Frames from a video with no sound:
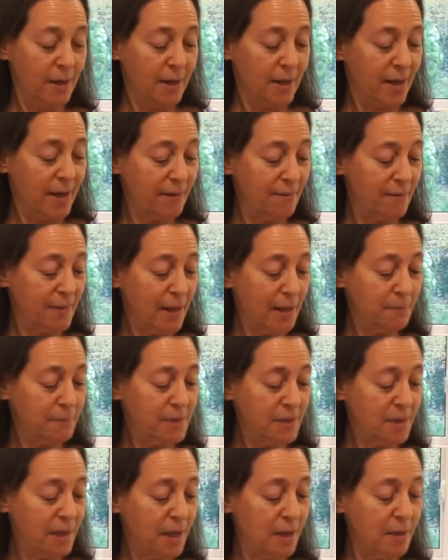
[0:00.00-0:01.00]
Give them
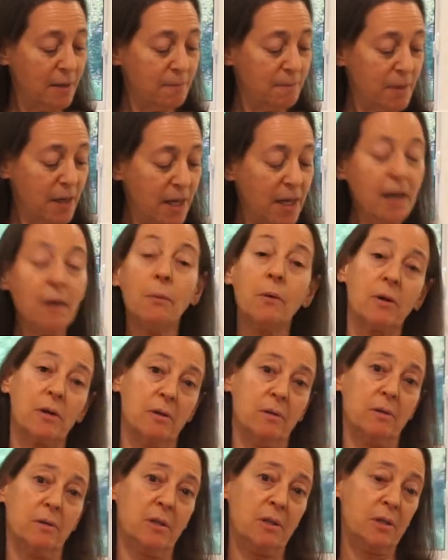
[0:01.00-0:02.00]
some
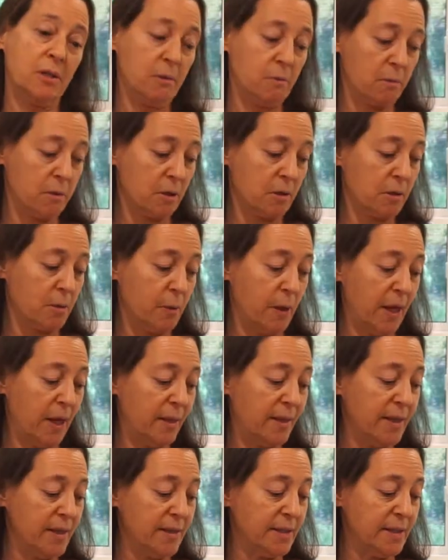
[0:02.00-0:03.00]
keywords to work
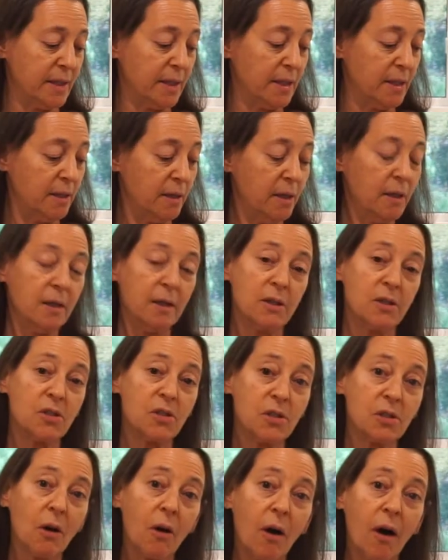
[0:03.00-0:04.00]
with. Is it
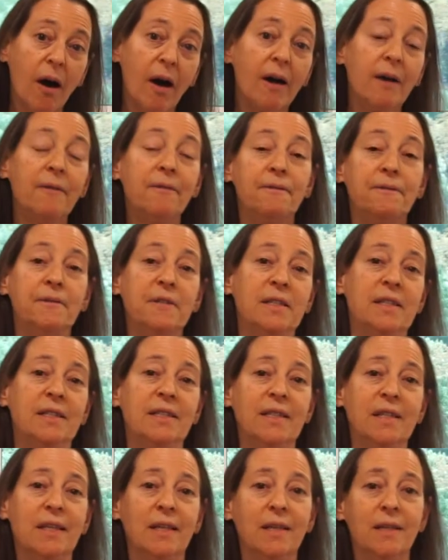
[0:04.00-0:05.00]
soft? Is
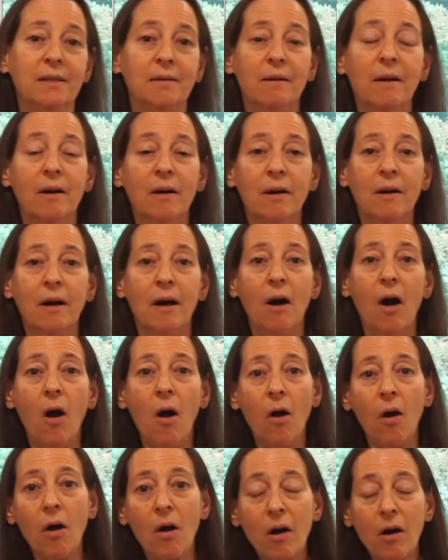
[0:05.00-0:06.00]
it
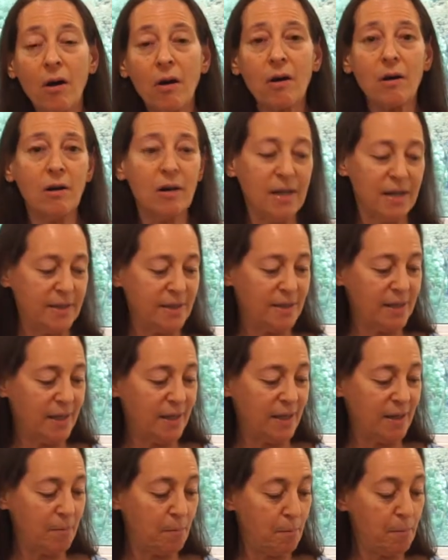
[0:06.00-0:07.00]
hard? Is
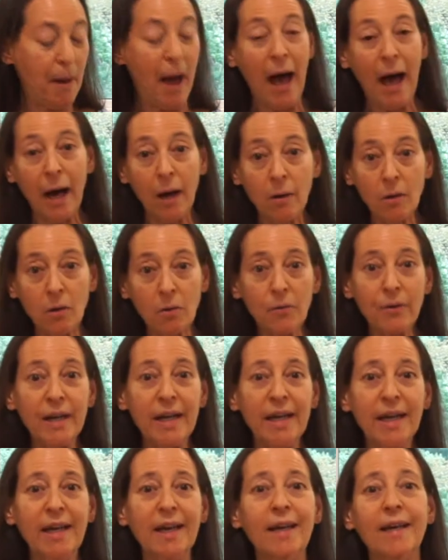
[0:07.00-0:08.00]
it
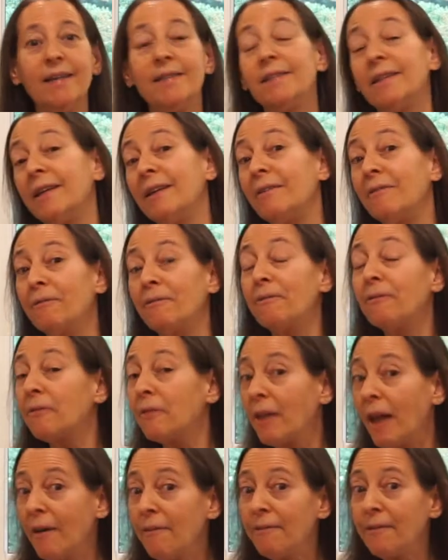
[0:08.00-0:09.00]
powdery? Is it
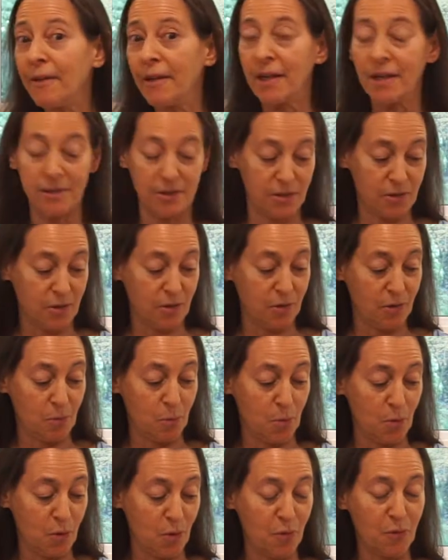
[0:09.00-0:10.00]
fluffy is a
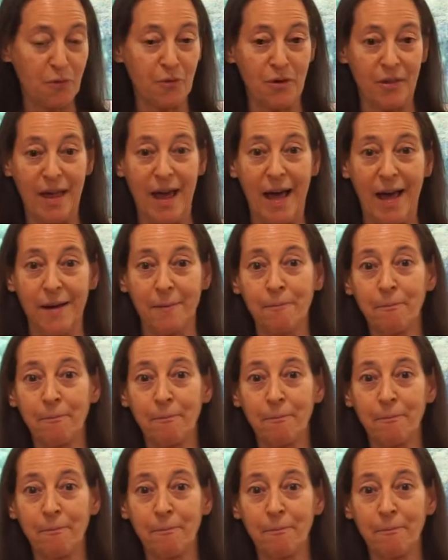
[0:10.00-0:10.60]
good word for that.